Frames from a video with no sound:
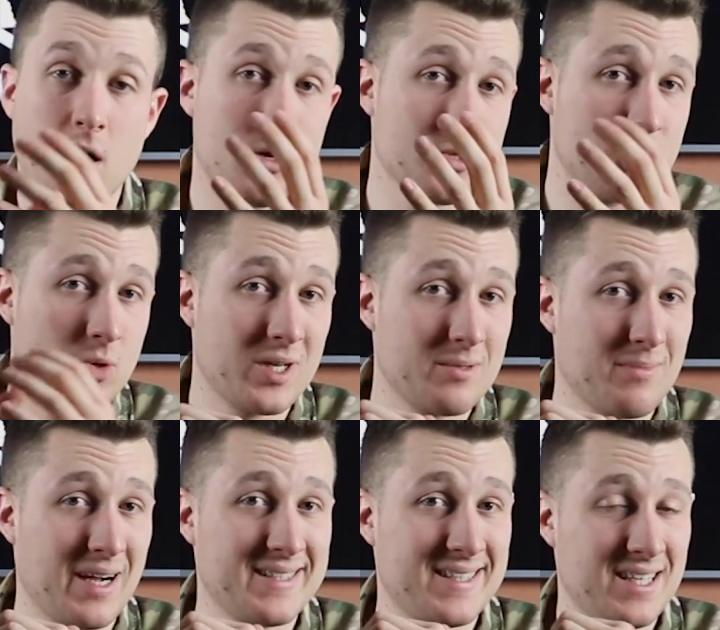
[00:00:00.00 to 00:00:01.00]
Also, what
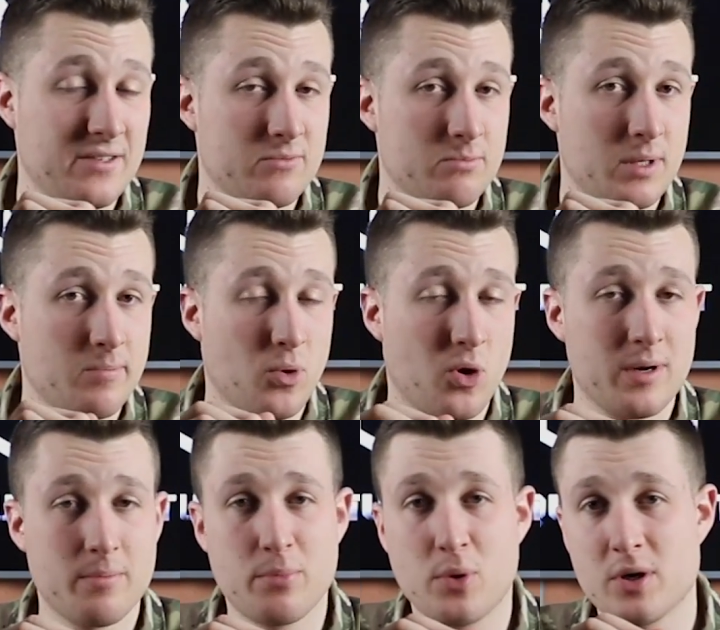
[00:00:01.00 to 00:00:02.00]
might even be more
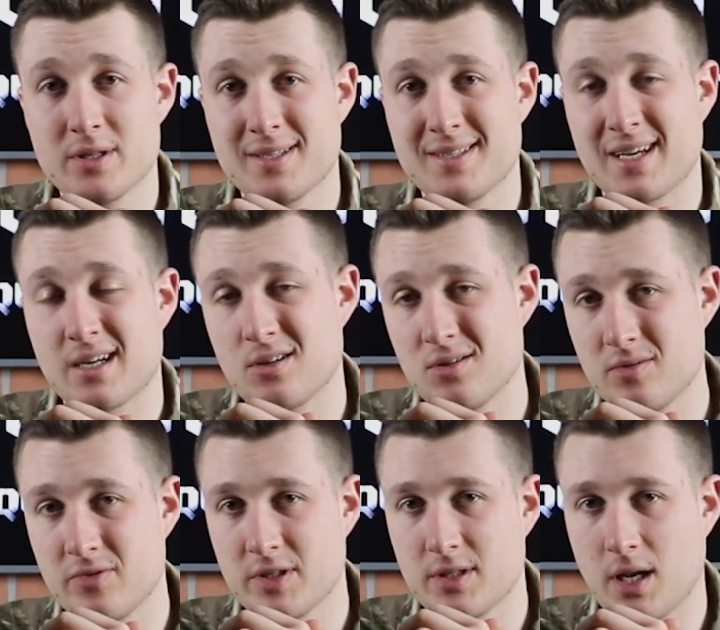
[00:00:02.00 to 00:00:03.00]
important than good
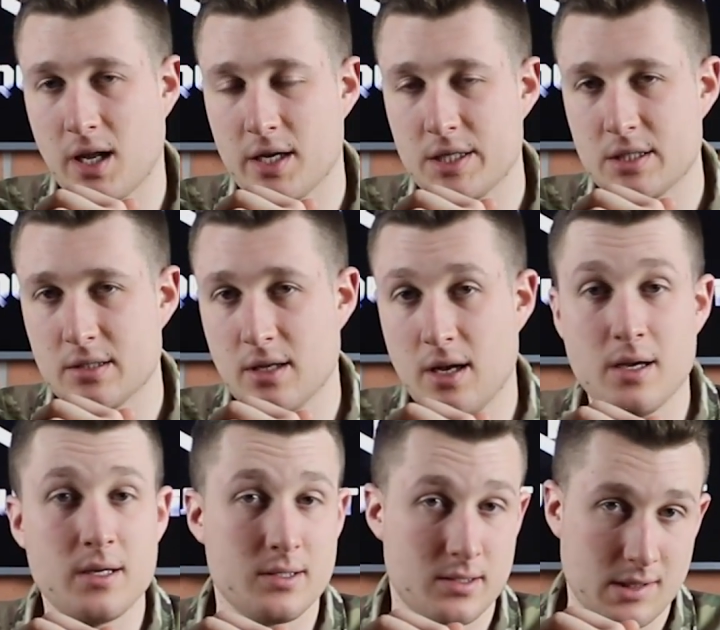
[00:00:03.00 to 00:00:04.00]
ventilation
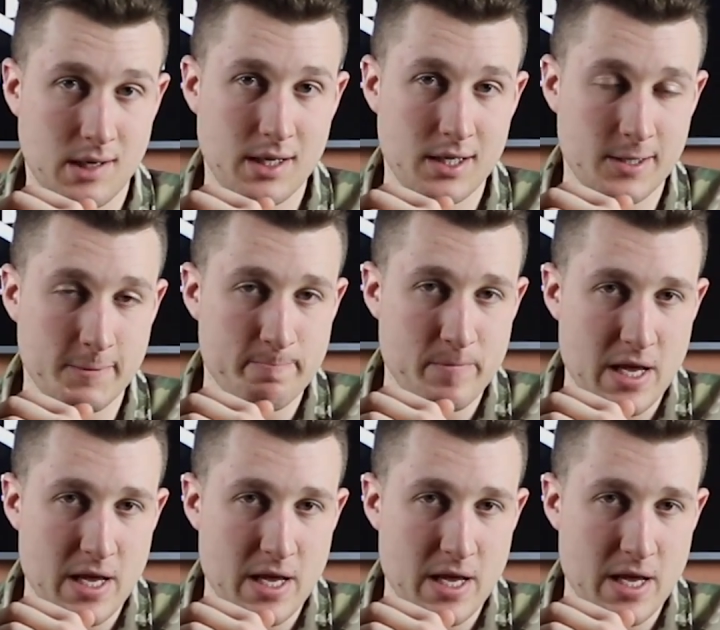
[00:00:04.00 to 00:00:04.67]
is cleaning.